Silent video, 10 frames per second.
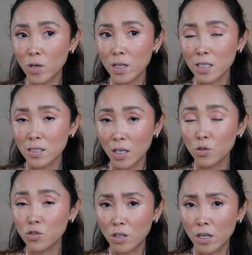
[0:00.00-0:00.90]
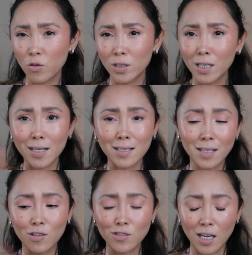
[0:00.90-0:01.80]
the sale started, or the next
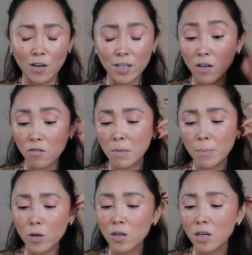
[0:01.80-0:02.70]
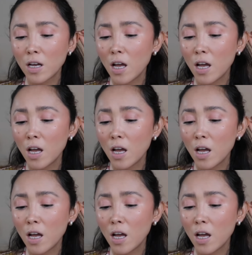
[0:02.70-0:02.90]
day on Saturday, I don't remember.